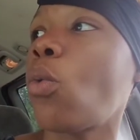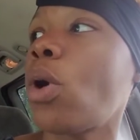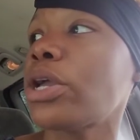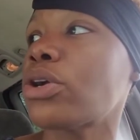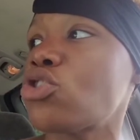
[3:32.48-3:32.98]

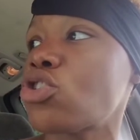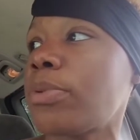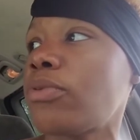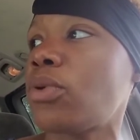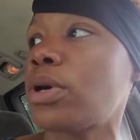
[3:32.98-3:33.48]
what you're in
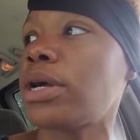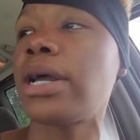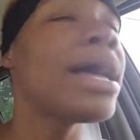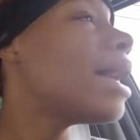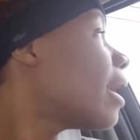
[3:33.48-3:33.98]
trouble for.
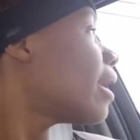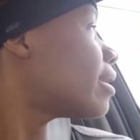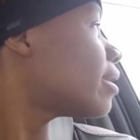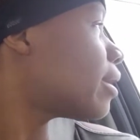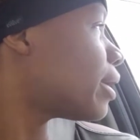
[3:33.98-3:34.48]

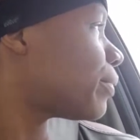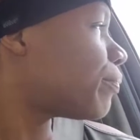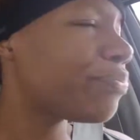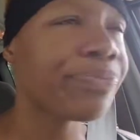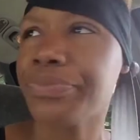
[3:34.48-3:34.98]
And
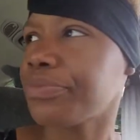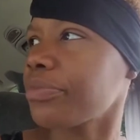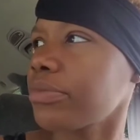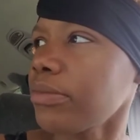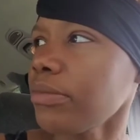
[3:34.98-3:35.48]
um,
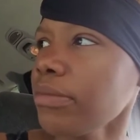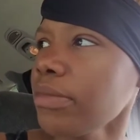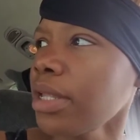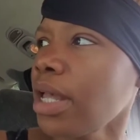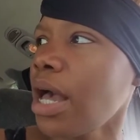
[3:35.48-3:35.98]

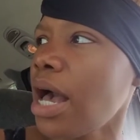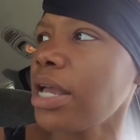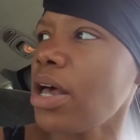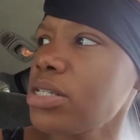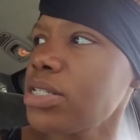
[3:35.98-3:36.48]

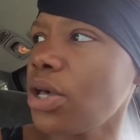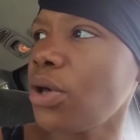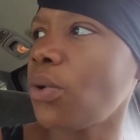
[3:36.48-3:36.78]
I also,